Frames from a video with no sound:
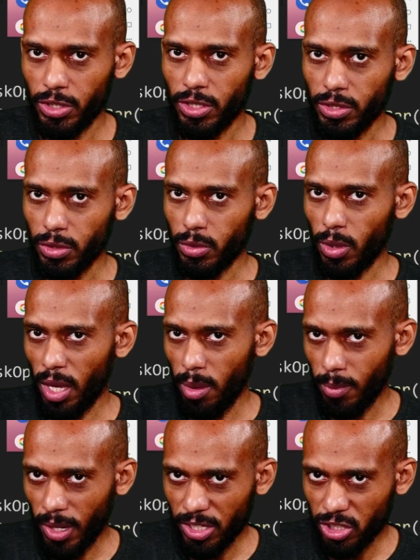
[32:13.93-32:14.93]
So I am
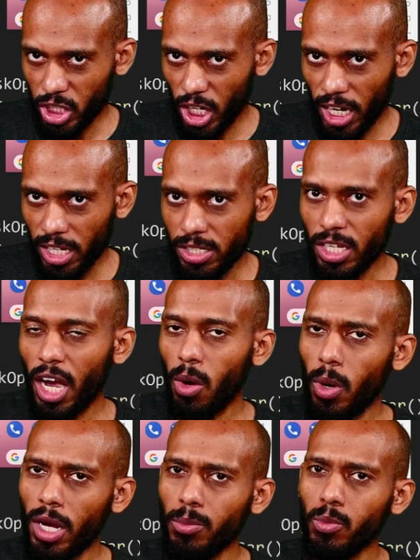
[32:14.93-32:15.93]
a child, how
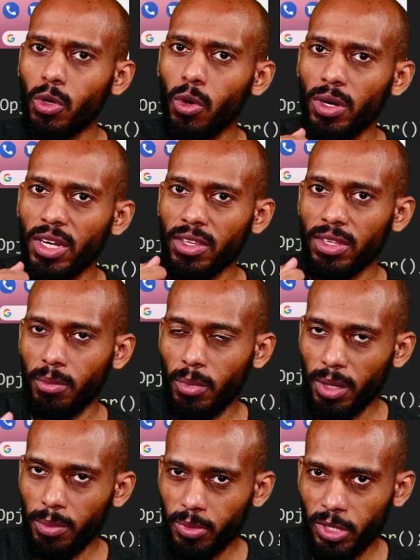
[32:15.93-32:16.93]
I'm calling my
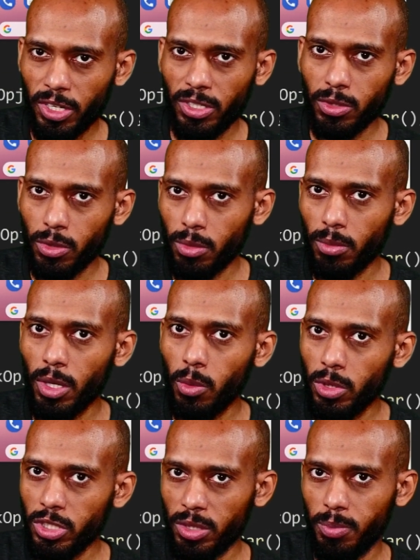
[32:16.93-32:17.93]
parent or my
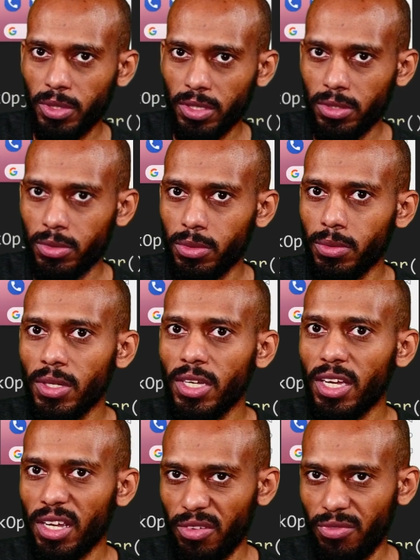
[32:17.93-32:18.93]
widget parent to
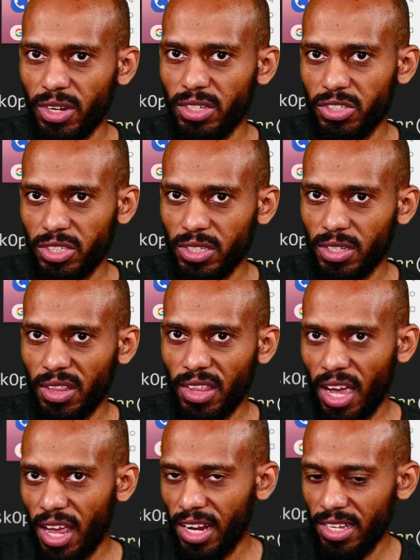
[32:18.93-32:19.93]
refresh the
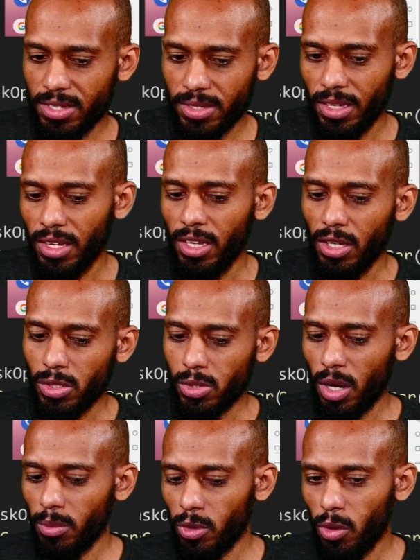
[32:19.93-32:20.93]
list. So
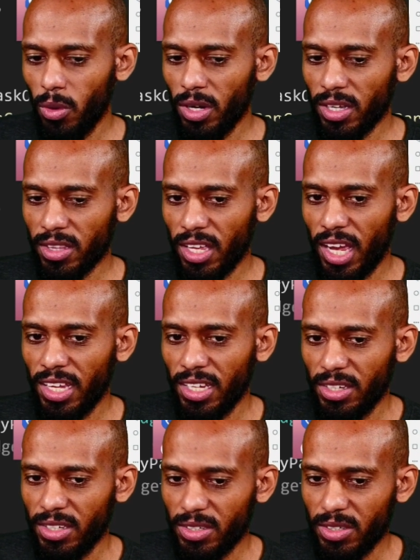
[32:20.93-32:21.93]
I'm calling the
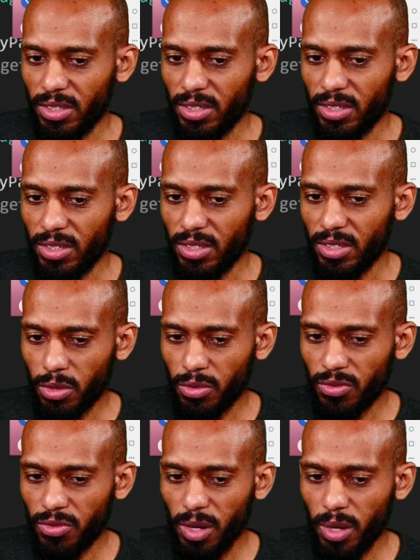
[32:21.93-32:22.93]

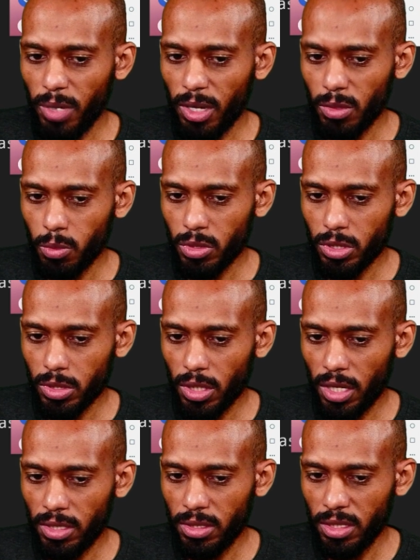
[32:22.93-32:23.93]
notify parent, which I
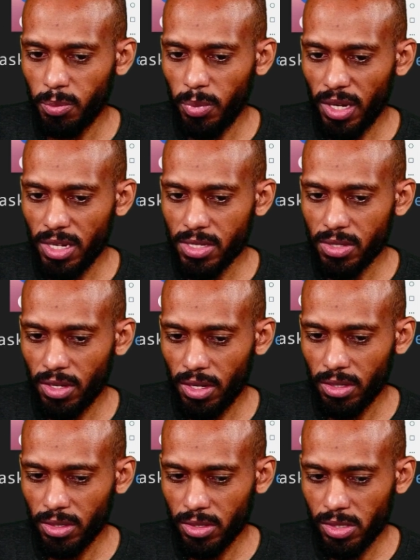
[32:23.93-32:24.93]
did pass there.
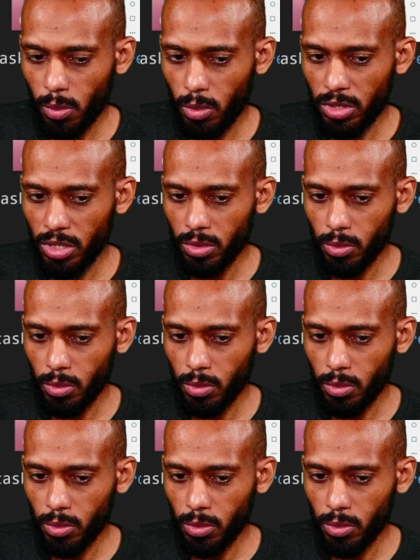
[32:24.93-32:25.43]
It's a widget.